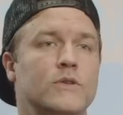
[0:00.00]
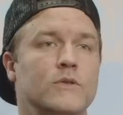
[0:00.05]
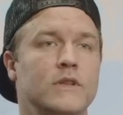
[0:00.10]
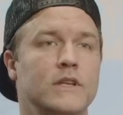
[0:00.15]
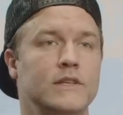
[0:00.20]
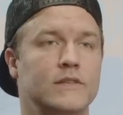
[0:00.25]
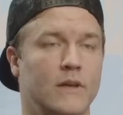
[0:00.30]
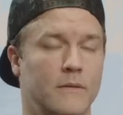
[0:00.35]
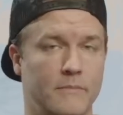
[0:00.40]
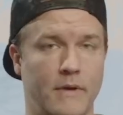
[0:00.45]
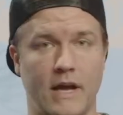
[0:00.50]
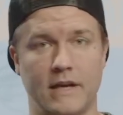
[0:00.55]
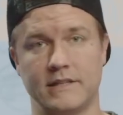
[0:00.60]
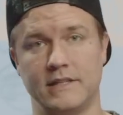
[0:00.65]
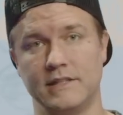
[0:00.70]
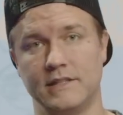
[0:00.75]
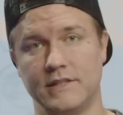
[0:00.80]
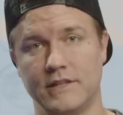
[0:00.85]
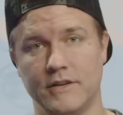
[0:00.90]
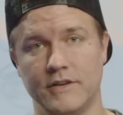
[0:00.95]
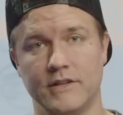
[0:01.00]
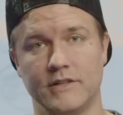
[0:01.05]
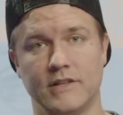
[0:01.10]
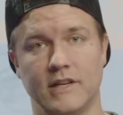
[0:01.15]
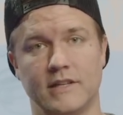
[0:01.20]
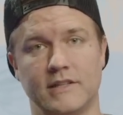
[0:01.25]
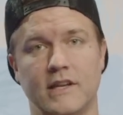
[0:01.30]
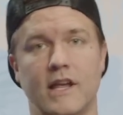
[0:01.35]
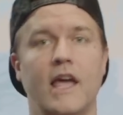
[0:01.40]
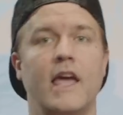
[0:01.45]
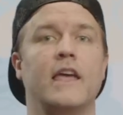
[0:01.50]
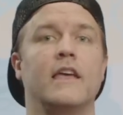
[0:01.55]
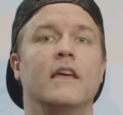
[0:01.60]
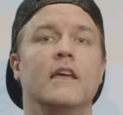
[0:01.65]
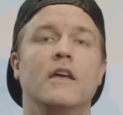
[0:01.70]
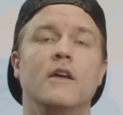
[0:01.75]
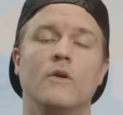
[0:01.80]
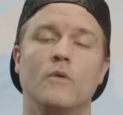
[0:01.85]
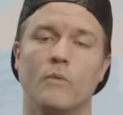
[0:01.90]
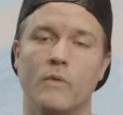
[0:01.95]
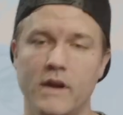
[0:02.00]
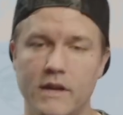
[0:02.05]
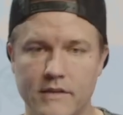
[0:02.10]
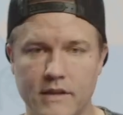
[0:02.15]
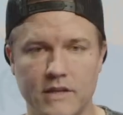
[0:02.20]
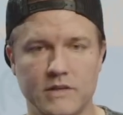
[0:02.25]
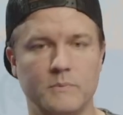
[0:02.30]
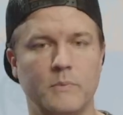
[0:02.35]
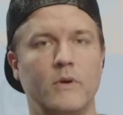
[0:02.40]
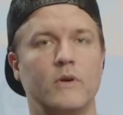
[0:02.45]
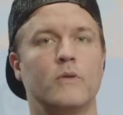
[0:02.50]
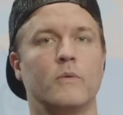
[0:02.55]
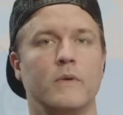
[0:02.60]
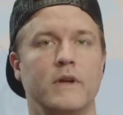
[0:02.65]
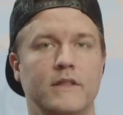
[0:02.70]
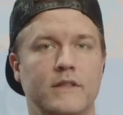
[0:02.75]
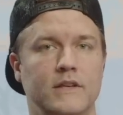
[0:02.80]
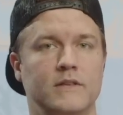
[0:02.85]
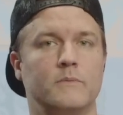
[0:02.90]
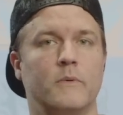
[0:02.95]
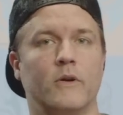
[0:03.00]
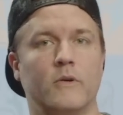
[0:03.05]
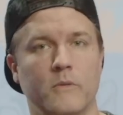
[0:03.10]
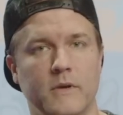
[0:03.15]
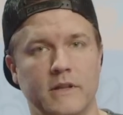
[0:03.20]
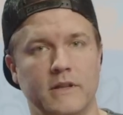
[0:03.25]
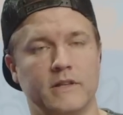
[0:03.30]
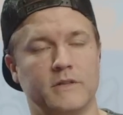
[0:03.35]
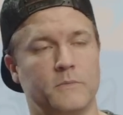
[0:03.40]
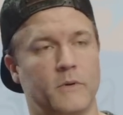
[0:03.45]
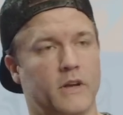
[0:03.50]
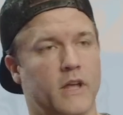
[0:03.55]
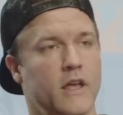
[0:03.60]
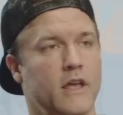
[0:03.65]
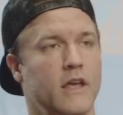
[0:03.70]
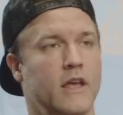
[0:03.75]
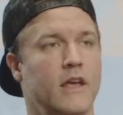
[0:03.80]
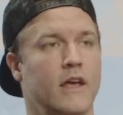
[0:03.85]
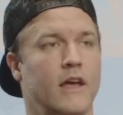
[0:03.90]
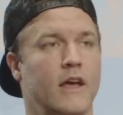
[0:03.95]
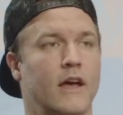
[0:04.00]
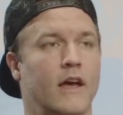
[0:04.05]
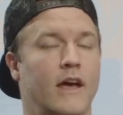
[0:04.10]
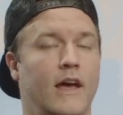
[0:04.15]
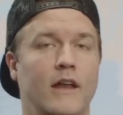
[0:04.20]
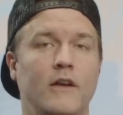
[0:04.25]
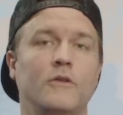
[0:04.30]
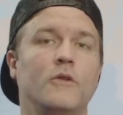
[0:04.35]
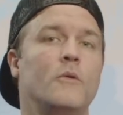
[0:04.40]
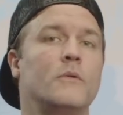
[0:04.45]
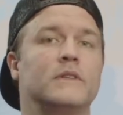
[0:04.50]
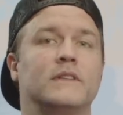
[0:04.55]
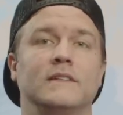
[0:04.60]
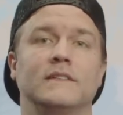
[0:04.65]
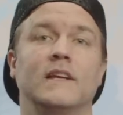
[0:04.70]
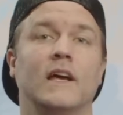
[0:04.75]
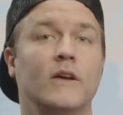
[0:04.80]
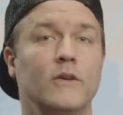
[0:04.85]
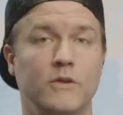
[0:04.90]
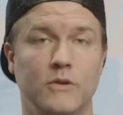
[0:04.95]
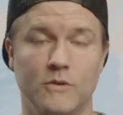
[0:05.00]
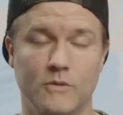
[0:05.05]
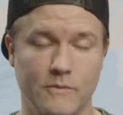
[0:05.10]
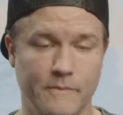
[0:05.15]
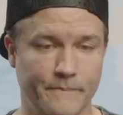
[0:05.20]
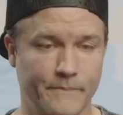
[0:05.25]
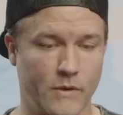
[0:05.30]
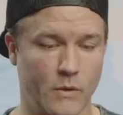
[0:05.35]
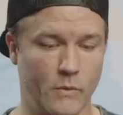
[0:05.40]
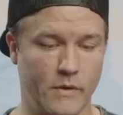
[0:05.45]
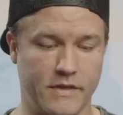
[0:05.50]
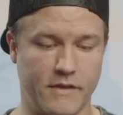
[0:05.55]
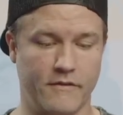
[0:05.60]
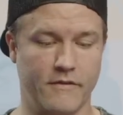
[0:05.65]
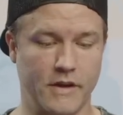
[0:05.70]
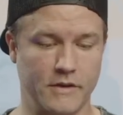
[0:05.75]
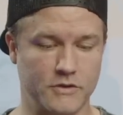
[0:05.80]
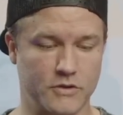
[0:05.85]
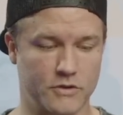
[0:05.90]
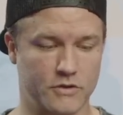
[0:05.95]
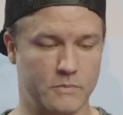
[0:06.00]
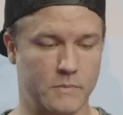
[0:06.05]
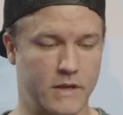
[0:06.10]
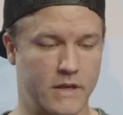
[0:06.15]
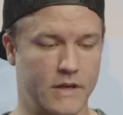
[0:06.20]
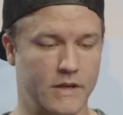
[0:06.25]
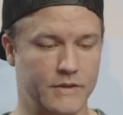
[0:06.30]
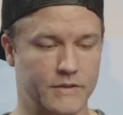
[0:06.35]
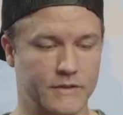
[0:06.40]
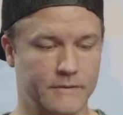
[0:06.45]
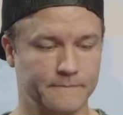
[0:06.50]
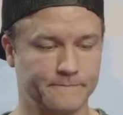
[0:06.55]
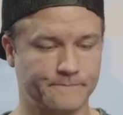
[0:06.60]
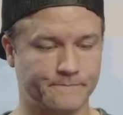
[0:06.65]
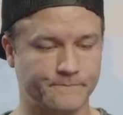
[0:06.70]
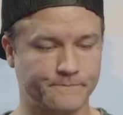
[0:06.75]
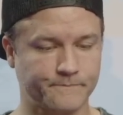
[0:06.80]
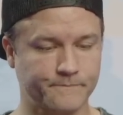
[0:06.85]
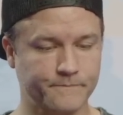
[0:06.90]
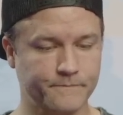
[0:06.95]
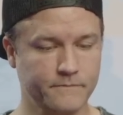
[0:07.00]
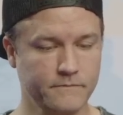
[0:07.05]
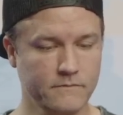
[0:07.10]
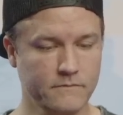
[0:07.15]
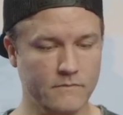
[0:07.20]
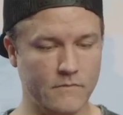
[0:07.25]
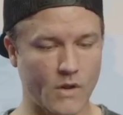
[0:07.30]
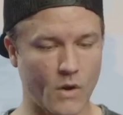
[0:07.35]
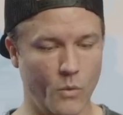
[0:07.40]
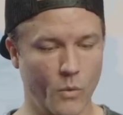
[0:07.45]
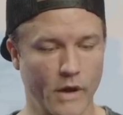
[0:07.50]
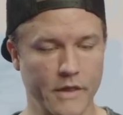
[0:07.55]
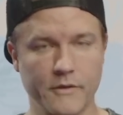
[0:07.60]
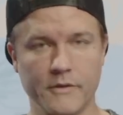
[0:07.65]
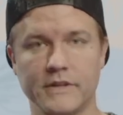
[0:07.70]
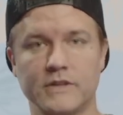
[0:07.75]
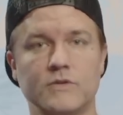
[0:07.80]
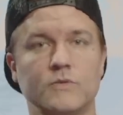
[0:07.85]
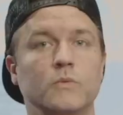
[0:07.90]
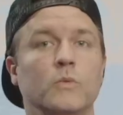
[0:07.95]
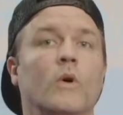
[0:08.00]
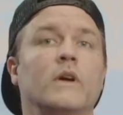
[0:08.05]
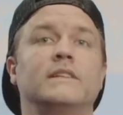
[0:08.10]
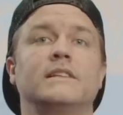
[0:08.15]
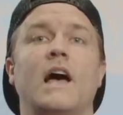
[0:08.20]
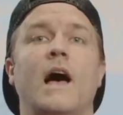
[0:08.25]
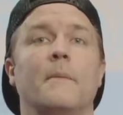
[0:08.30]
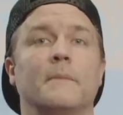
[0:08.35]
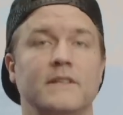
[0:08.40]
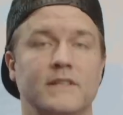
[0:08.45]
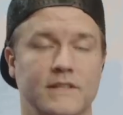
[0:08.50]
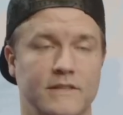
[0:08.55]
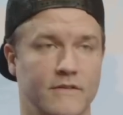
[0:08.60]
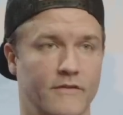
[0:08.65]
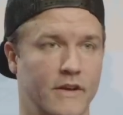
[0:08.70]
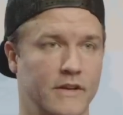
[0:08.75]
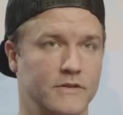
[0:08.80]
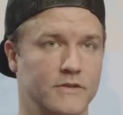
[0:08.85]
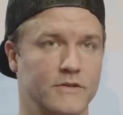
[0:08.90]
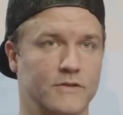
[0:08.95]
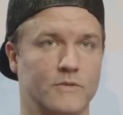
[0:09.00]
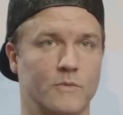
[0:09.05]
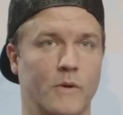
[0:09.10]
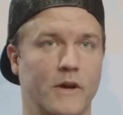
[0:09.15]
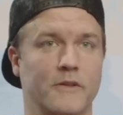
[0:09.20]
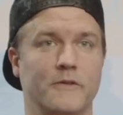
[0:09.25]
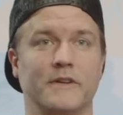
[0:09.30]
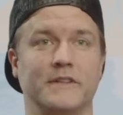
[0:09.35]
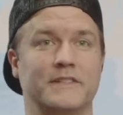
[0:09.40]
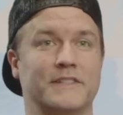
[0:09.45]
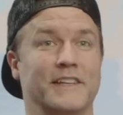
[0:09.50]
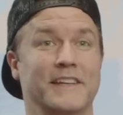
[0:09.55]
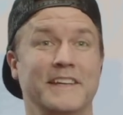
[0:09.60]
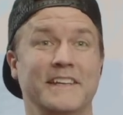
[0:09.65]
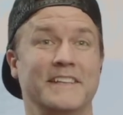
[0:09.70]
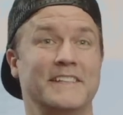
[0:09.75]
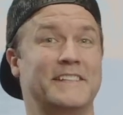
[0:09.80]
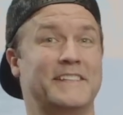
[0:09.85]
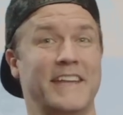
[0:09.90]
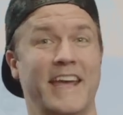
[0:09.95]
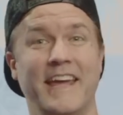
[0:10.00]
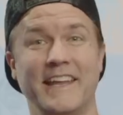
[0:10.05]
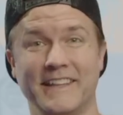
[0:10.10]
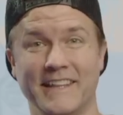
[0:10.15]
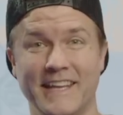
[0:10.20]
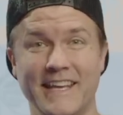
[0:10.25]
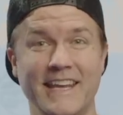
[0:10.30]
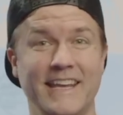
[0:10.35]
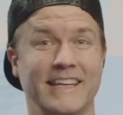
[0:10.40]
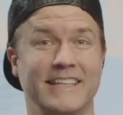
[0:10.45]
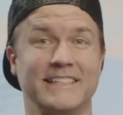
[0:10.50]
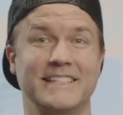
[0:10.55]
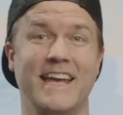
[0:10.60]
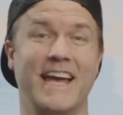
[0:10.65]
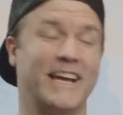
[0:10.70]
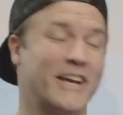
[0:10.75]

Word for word: these unboxing series and I say, hey, read this book, read this book, read this book. I don't know what to tell you with Avengers because whether it's Roy Thomas's Avengers, whether it's Stan Lee and Jack